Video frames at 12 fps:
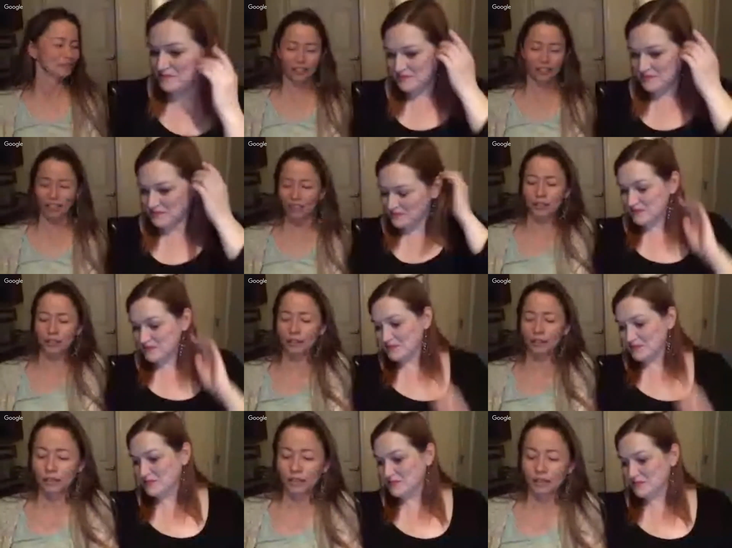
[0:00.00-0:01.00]
Speaker 1: Okay, so
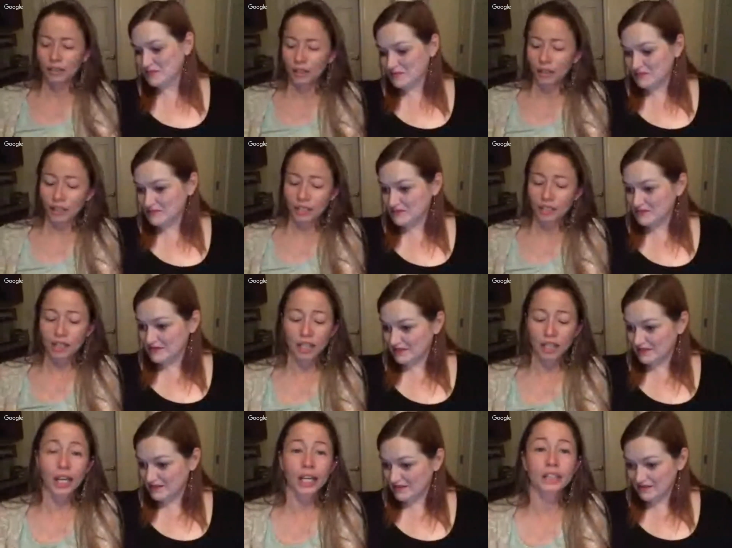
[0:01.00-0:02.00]
that's all I
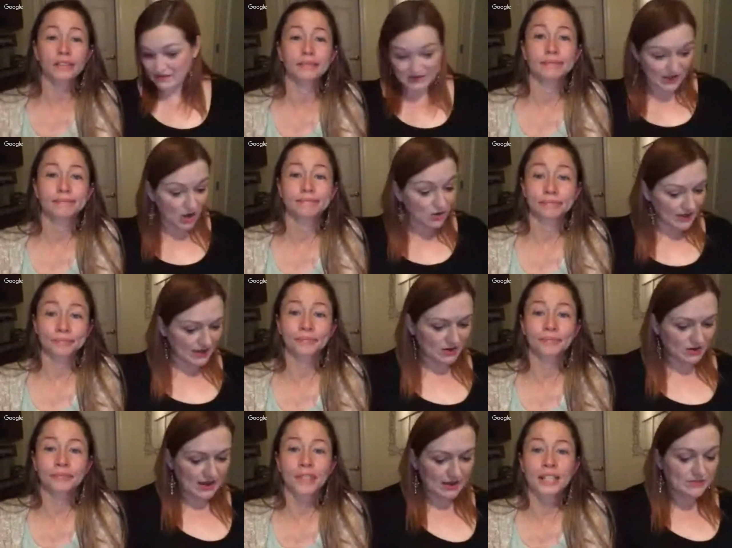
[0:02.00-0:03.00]
got. Really? Okay,
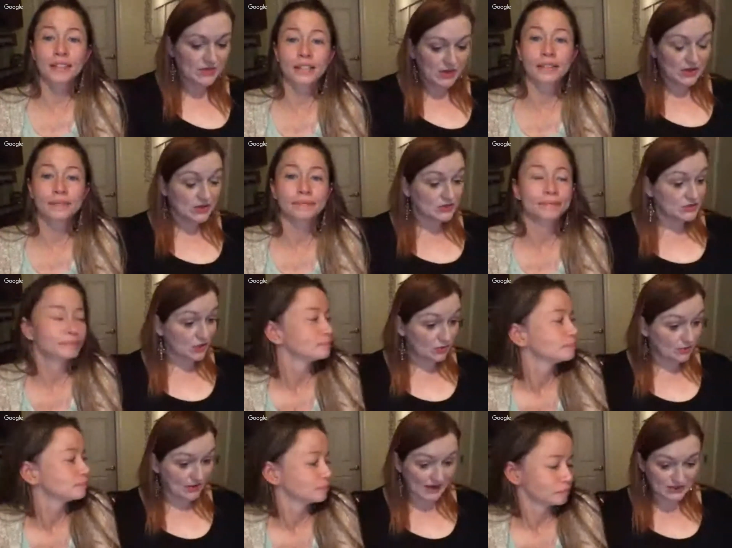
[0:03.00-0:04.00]
okay. That's it. So
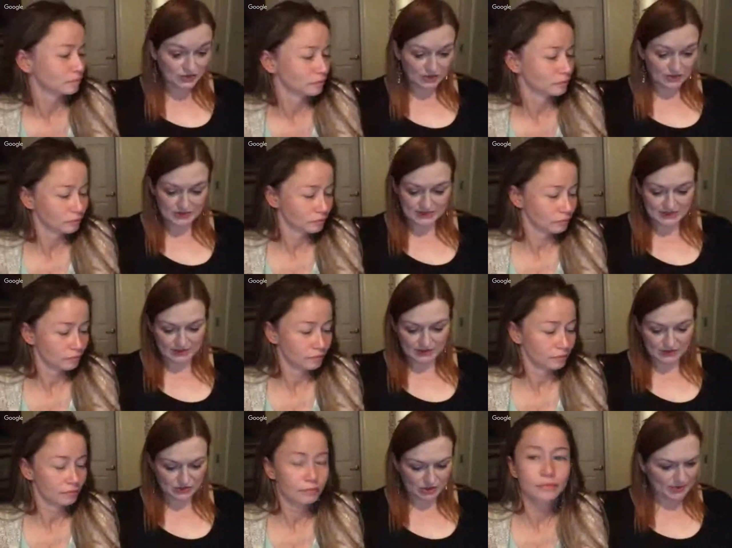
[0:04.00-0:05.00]
my trip to
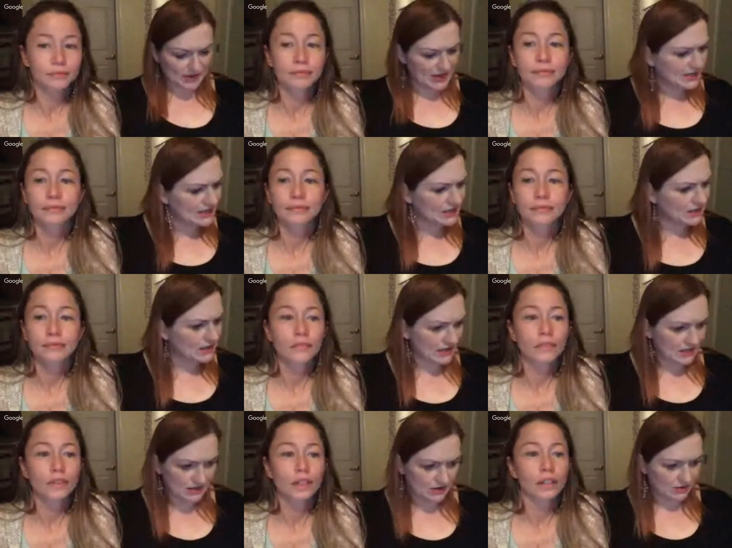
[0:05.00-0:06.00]
Salvation Army, I didn't get a lot
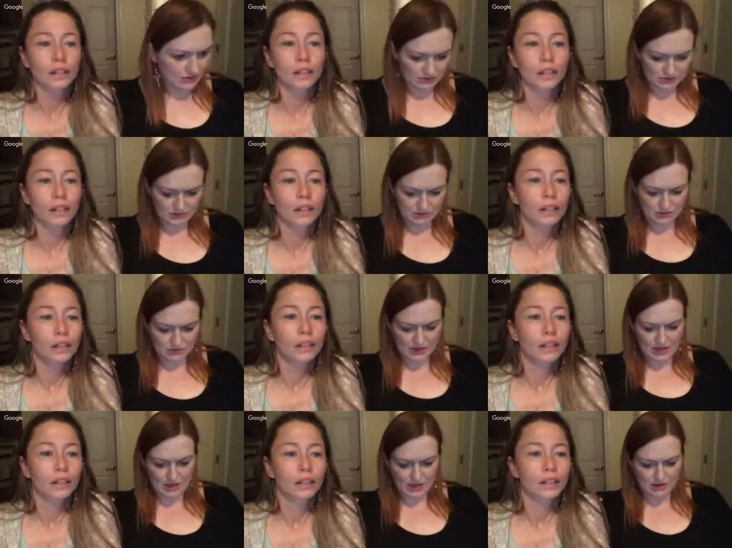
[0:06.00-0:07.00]
either.
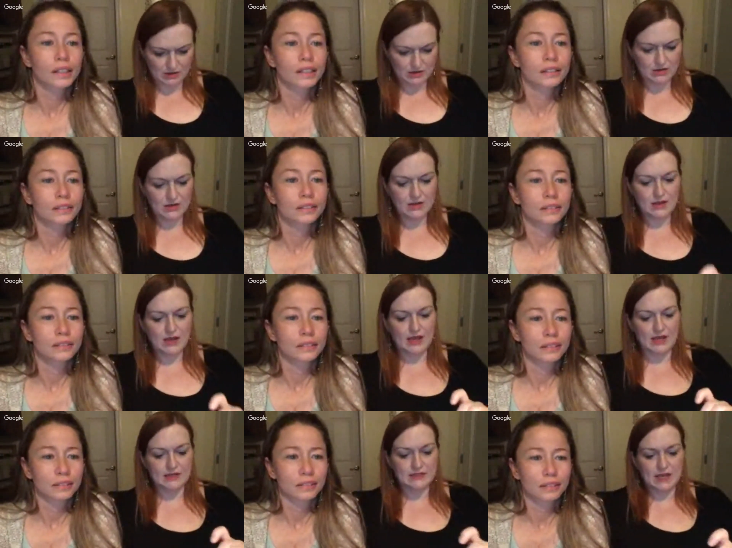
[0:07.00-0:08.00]
Okay, hang on. I
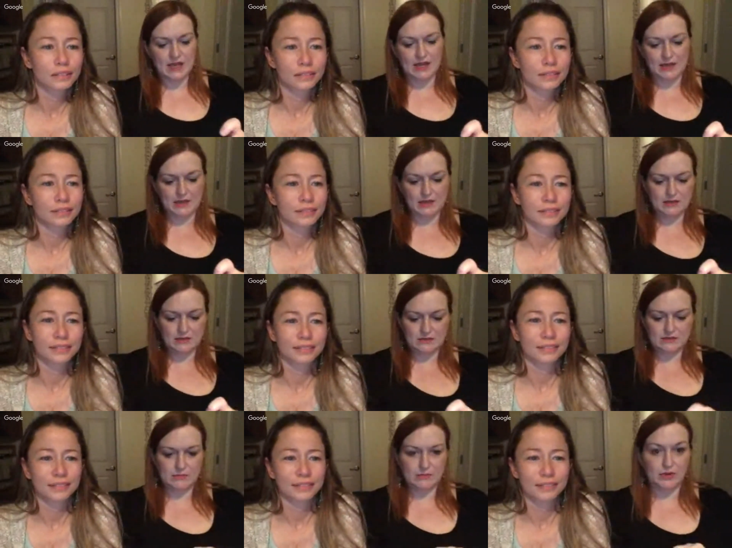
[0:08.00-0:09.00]
got a tie
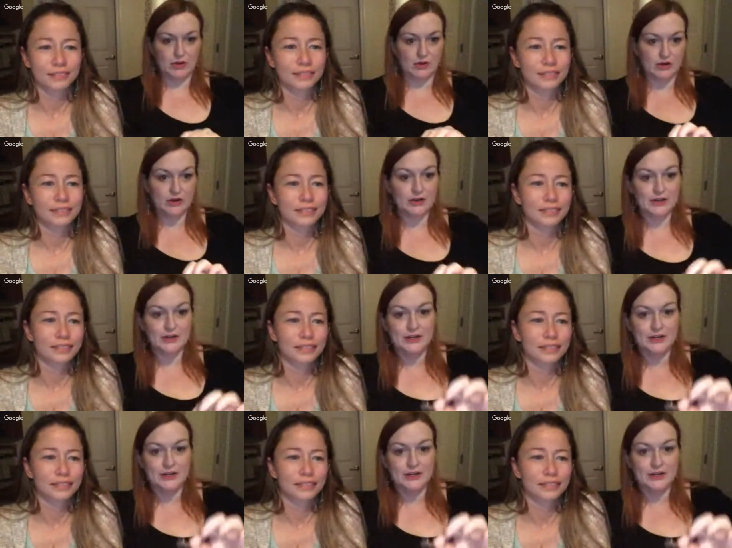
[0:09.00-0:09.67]
bar.